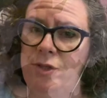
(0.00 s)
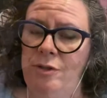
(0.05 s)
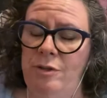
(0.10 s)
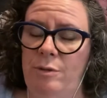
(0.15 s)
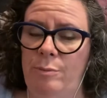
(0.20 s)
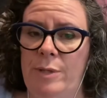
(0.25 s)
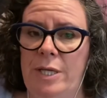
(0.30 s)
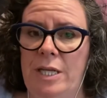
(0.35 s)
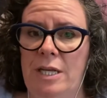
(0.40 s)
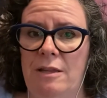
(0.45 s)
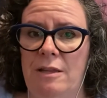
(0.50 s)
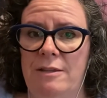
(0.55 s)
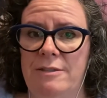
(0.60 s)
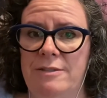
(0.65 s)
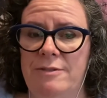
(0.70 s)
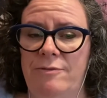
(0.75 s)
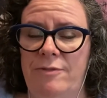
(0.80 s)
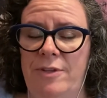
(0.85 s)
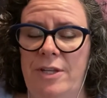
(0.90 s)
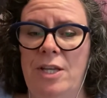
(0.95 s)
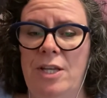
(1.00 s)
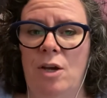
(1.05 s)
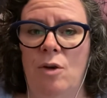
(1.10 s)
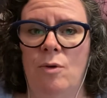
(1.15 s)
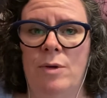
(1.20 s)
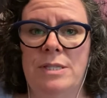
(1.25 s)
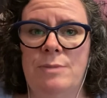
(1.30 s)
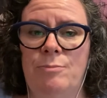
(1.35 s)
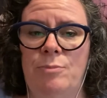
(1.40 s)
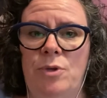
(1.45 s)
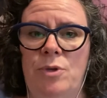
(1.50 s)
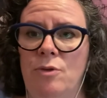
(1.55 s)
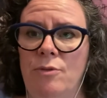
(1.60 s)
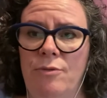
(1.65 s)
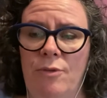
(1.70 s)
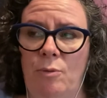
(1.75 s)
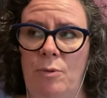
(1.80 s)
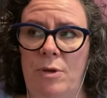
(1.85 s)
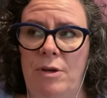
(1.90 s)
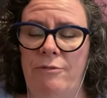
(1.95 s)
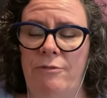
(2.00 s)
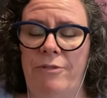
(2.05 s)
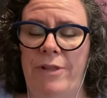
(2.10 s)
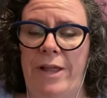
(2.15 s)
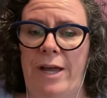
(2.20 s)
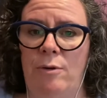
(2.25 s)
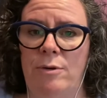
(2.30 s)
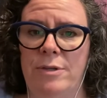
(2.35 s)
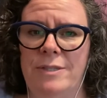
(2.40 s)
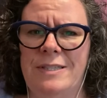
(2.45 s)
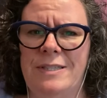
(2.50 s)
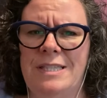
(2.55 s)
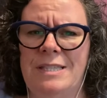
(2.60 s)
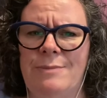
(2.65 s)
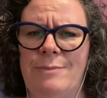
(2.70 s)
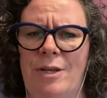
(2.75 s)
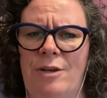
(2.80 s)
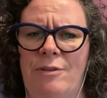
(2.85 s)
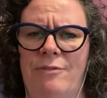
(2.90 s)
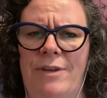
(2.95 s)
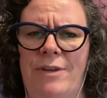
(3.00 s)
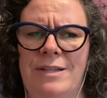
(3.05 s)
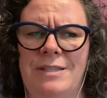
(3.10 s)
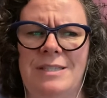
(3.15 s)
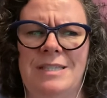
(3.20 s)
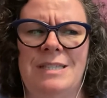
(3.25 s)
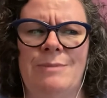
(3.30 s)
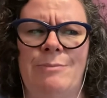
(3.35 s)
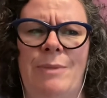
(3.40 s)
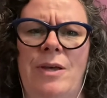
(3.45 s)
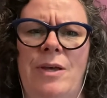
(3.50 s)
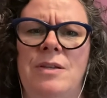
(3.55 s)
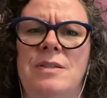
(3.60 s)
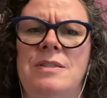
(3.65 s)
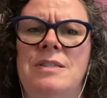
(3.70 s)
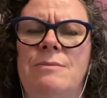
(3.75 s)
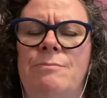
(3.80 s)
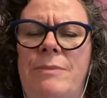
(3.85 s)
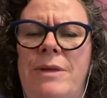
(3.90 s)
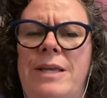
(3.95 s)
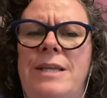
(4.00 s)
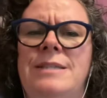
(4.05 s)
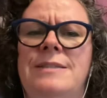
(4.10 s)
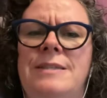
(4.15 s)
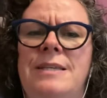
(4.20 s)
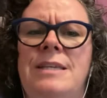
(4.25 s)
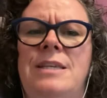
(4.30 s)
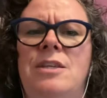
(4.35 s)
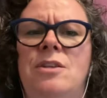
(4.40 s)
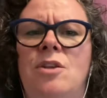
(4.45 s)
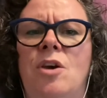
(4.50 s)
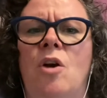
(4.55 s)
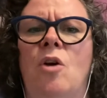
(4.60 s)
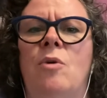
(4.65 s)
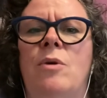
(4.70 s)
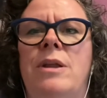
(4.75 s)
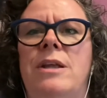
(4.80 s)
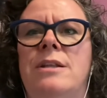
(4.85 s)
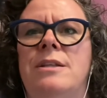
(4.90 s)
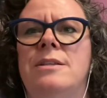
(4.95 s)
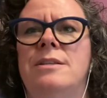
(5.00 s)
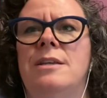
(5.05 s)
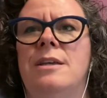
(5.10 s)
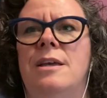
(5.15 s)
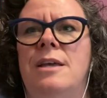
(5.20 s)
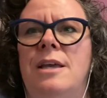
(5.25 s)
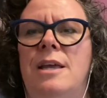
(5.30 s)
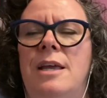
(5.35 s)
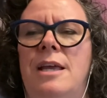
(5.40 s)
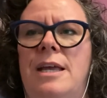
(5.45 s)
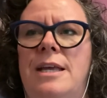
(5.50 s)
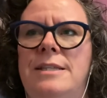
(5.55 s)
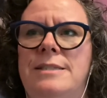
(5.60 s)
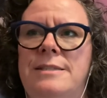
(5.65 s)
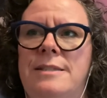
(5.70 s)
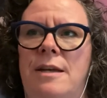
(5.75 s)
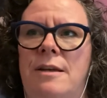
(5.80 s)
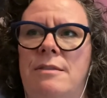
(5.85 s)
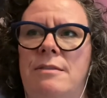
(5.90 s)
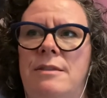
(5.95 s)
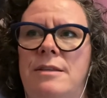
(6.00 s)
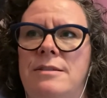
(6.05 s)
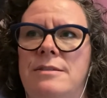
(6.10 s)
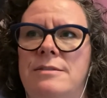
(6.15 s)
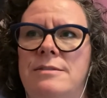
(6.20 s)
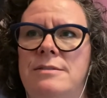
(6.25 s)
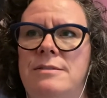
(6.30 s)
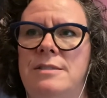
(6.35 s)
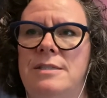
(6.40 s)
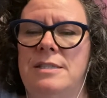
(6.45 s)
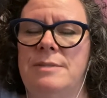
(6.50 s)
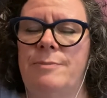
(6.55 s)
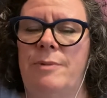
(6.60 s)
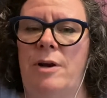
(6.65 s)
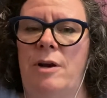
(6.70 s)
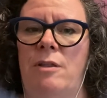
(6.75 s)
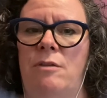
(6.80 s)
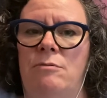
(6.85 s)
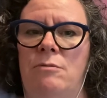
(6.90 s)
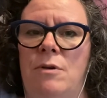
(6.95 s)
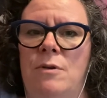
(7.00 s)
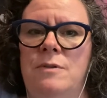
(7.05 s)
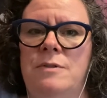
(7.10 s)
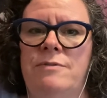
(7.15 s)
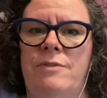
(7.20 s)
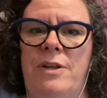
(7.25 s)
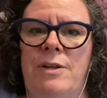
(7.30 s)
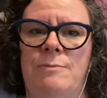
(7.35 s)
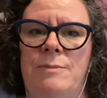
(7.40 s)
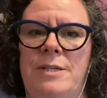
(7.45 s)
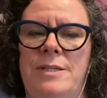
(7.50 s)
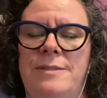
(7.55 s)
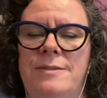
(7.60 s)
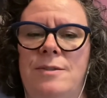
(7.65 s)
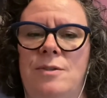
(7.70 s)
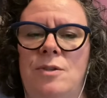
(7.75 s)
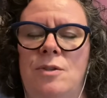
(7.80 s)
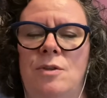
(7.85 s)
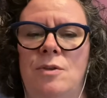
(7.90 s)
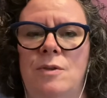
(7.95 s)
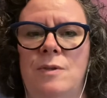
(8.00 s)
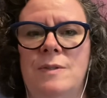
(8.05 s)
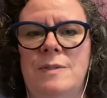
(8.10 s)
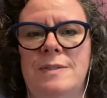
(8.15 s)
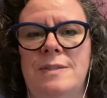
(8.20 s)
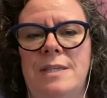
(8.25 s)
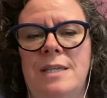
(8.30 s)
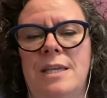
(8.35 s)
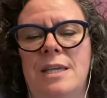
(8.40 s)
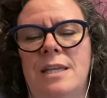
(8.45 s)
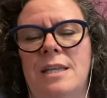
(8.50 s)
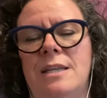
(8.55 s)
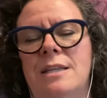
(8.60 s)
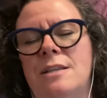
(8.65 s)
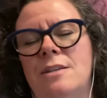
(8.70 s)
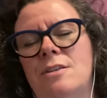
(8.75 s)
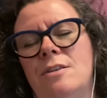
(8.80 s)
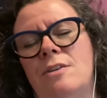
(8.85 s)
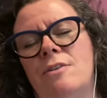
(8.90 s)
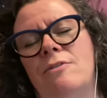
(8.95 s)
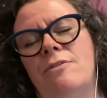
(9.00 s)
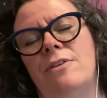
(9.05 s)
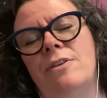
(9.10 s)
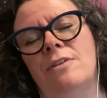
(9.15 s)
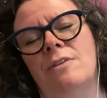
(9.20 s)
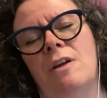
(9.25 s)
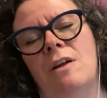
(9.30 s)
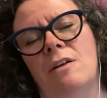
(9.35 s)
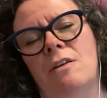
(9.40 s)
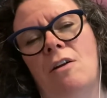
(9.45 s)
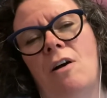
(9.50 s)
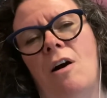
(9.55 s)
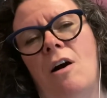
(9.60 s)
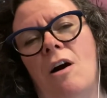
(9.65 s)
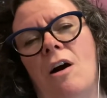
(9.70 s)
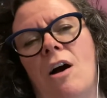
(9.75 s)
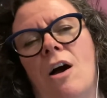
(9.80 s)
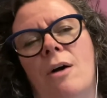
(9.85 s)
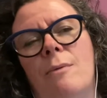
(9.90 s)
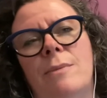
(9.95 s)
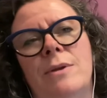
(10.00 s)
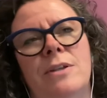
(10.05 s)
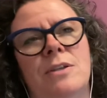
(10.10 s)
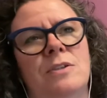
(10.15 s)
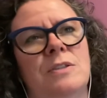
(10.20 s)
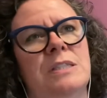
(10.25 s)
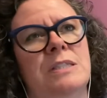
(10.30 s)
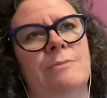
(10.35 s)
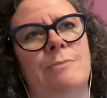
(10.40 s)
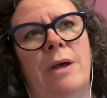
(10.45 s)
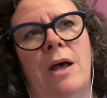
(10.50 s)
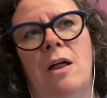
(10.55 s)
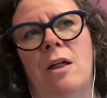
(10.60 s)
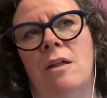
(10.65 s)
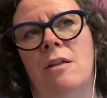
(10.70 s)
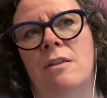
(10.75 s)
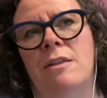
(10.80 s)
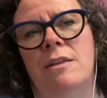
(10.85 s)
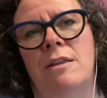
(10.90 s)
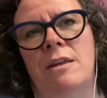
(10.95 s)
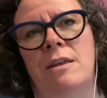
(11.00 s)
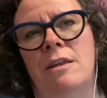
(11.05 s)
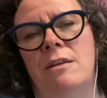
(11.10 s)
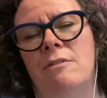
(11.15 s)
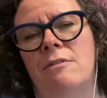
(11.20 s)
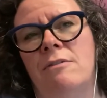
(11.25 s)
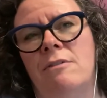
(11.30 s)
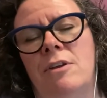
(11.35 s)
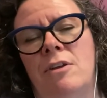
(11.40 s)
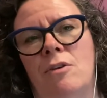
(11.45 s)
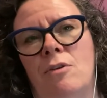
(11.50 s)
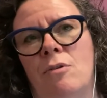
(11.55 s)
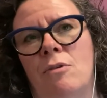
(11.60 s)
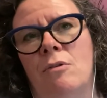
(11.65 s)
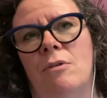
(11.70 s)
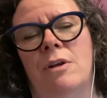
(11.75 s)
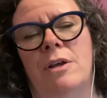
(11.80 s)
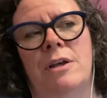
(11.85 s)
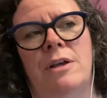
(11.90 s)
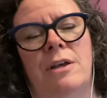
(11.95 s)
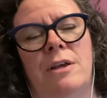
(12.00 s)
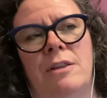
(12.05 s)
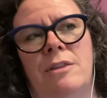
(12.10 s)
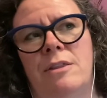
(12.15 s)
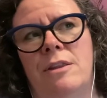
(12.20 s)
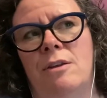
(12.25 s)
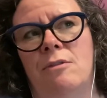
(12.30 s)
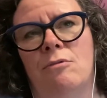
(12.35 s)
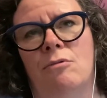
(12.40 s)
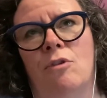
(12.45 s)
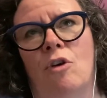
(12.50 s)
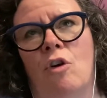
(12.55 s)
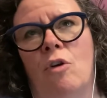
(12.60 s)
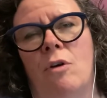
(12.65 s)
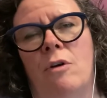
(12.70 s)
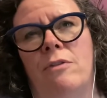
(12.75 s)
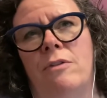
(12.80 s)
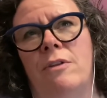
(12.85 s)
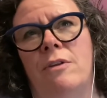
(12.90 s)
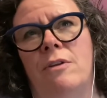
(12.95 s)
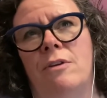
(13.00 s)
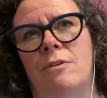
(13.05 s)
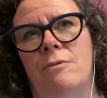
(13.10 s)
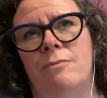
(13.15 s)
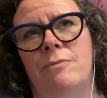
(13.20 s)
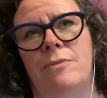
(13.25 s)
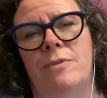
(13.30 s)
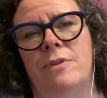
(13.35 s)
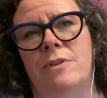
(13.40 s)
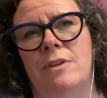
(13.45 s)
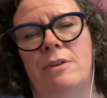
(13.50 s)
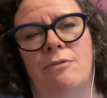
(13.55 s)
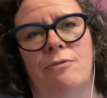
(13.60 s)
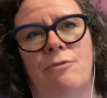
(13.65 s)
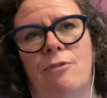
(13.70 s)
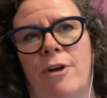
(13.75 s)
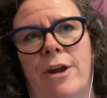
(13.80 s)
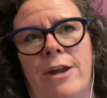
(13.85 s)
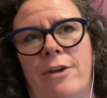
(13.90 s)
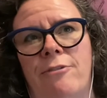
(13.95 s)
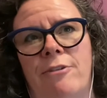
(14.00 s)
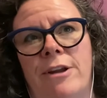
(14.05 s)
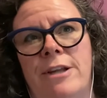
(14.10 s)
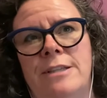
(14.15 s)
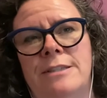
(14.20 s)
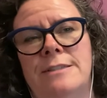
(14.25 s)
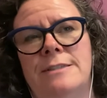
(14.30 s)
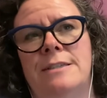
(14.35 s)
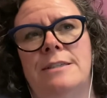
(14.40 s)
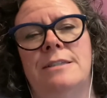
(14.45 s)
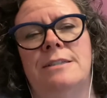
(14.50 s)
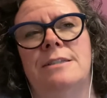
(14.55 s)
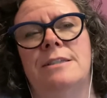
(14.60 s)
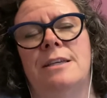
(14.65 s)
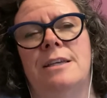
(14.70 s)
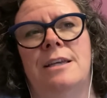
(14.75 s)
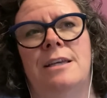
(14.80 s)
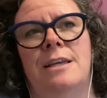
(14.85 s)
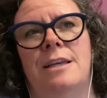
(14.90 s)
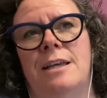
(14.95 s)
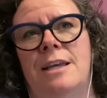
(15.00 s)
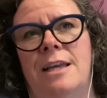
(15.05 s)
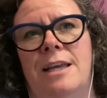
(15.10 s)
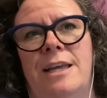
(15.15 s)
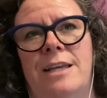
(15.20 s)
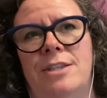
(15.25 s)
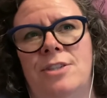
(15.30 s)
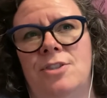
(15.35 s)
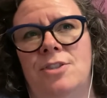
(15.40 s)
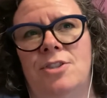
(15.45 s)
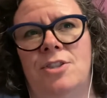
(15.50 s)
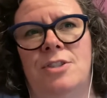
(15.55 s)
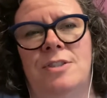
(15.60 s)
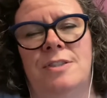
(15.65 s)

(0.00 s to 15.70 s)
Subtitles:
at the beginning of this video. It's beautiful when it flowers. As a matter of fact, it smells amazing, you know, and it's got this, it's part of the rose family. So, you know, you see it and you feel all calm, and you smell the, you know, the aroma, the fragrance, and it's